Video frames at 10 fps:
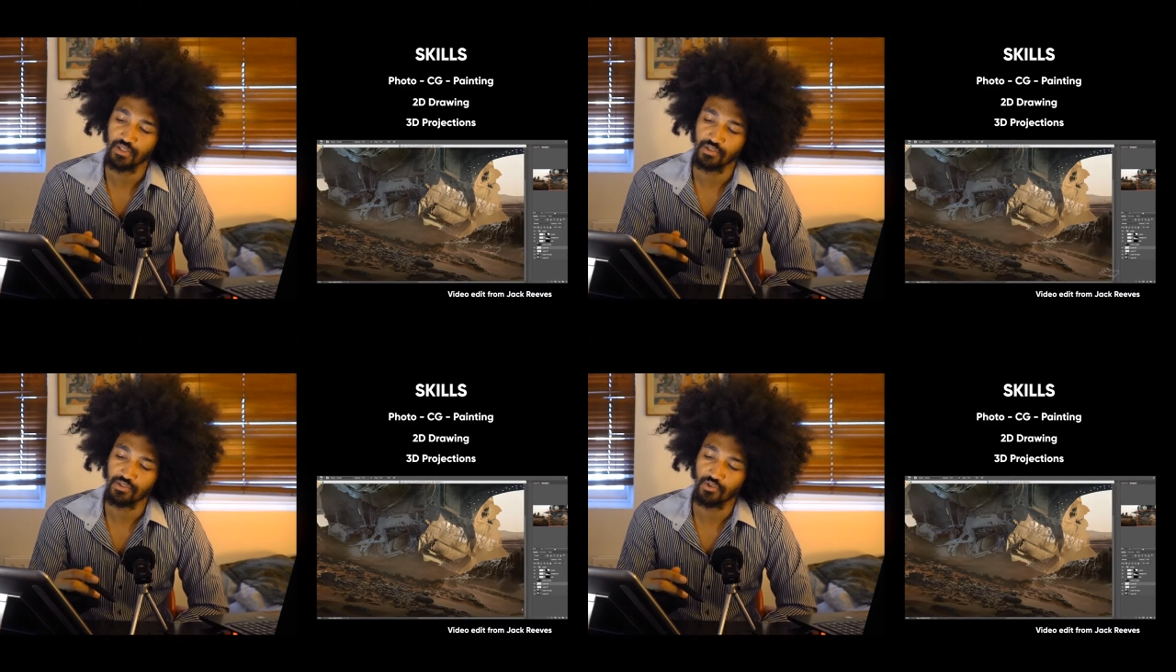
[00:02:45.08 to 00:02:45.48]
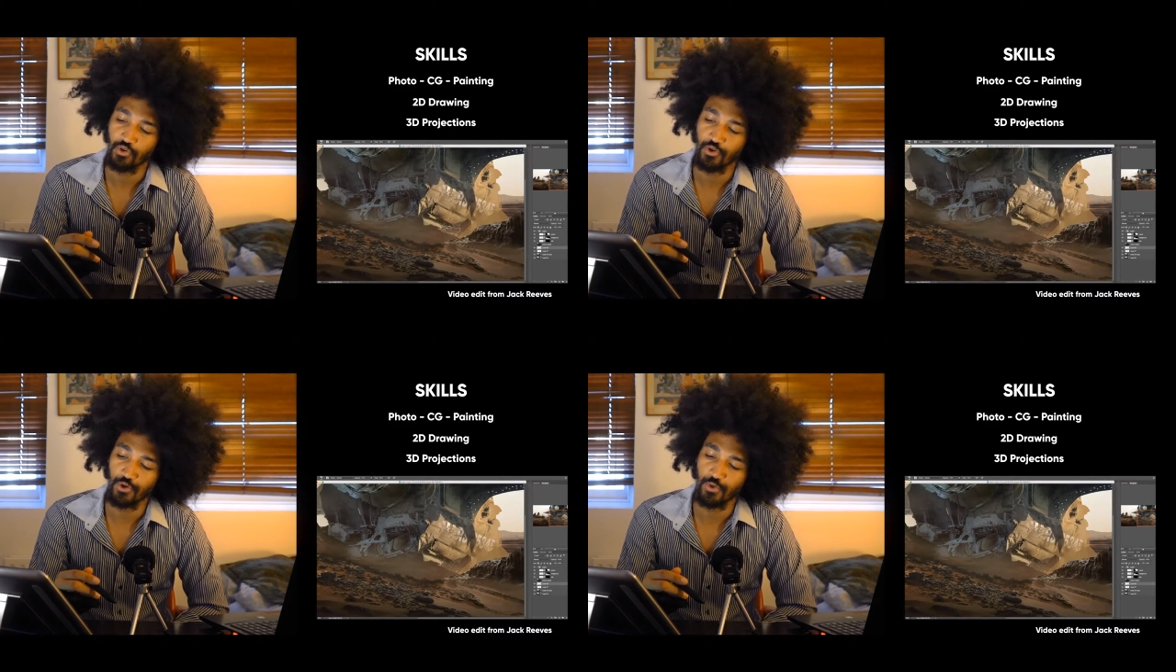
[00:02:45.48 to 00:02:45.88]

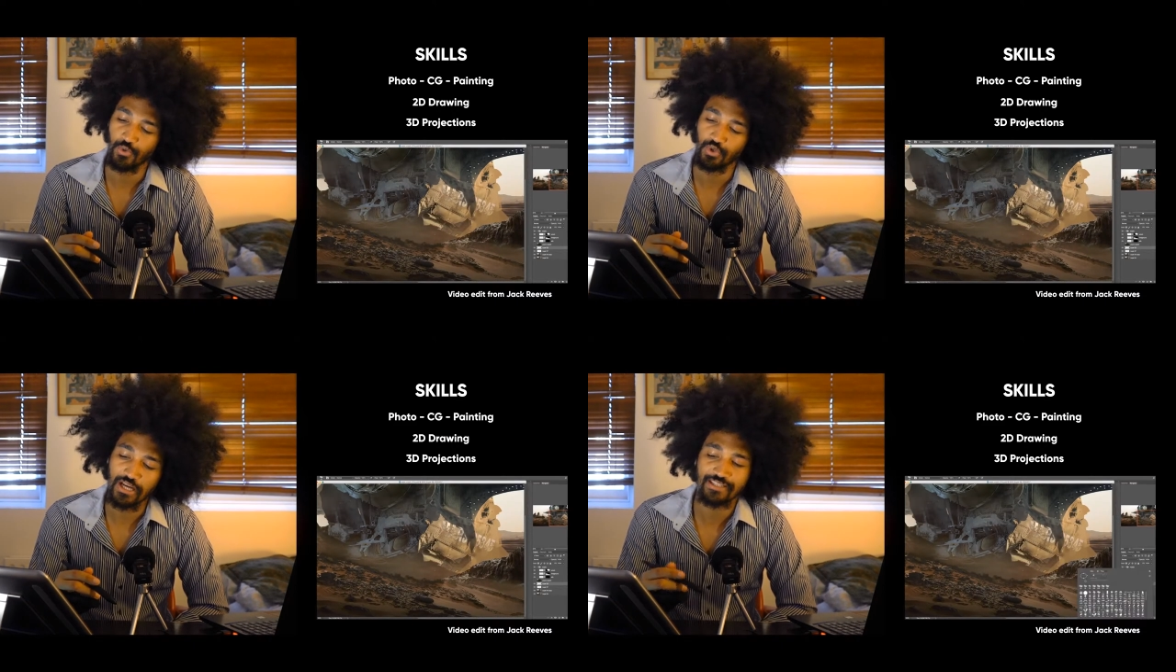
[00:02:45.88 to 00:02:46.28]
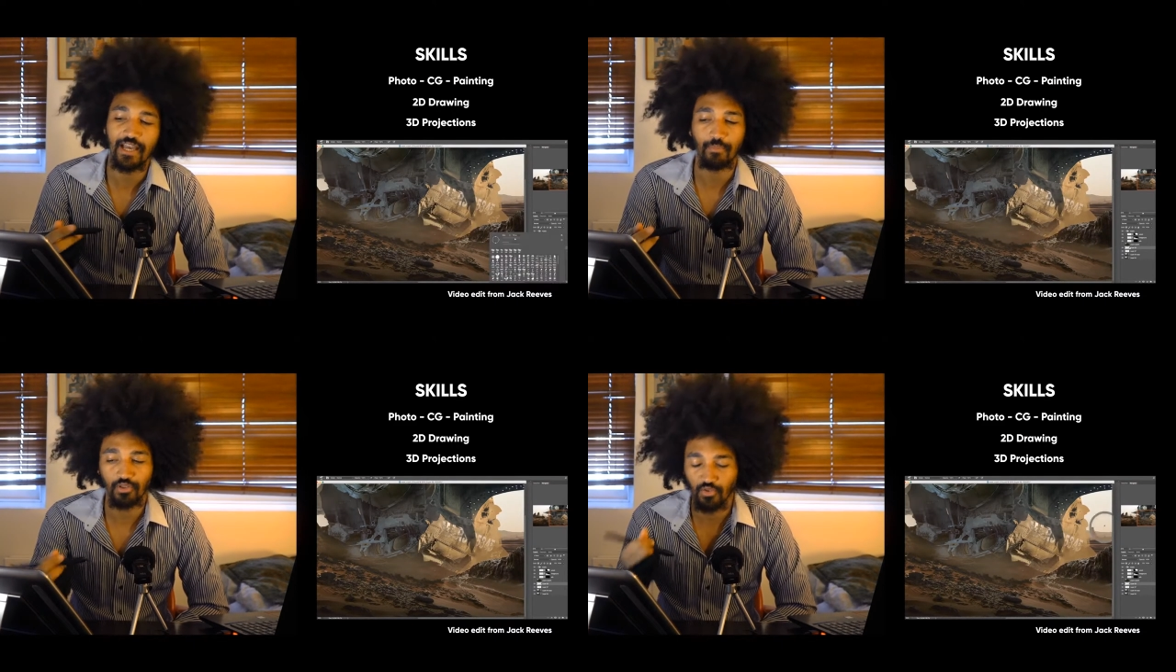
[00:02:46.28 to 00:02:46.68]
So you, I
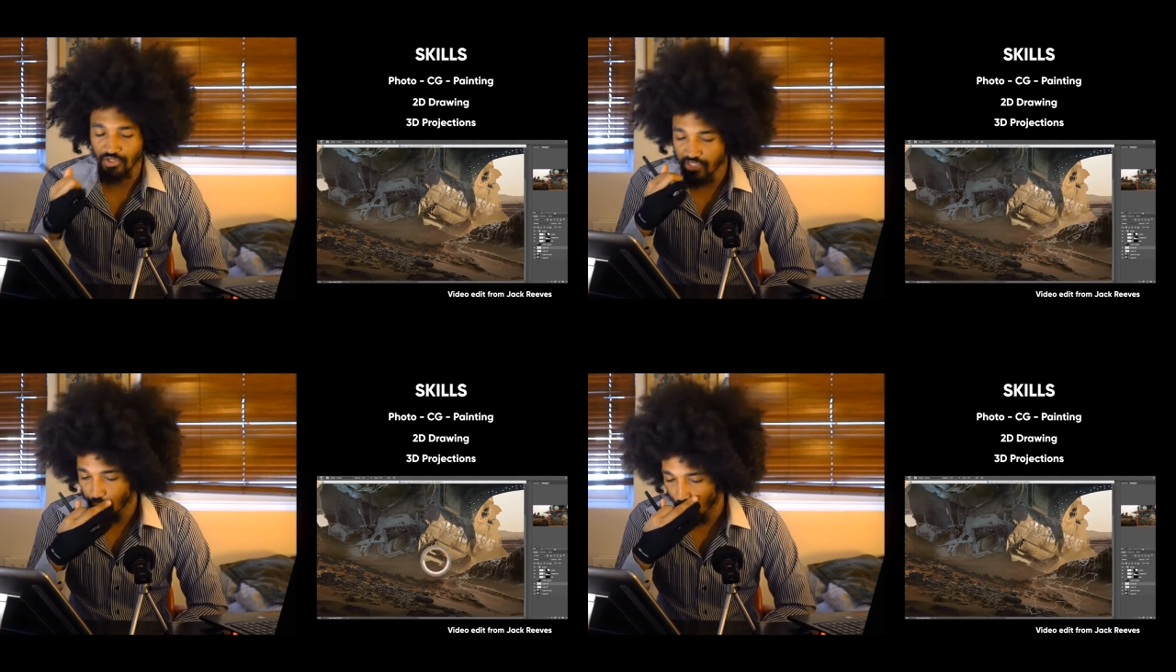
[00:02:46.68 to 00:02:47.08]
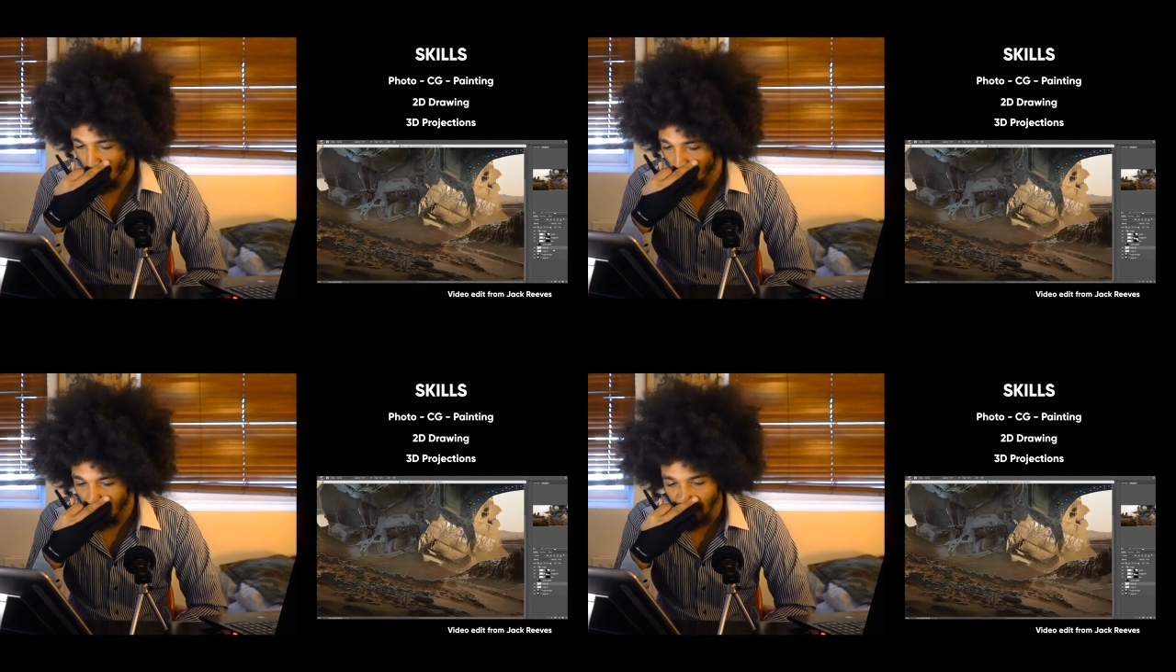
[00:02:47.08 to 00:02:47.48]
say about the
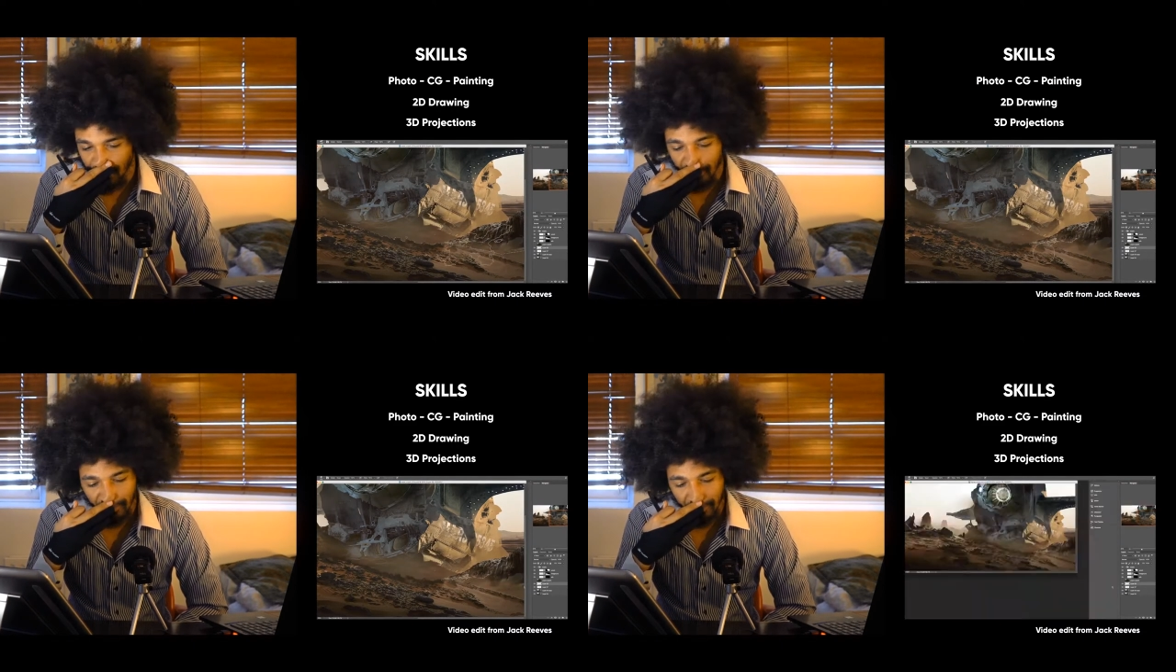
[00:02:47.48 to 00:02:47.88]
teamwork, but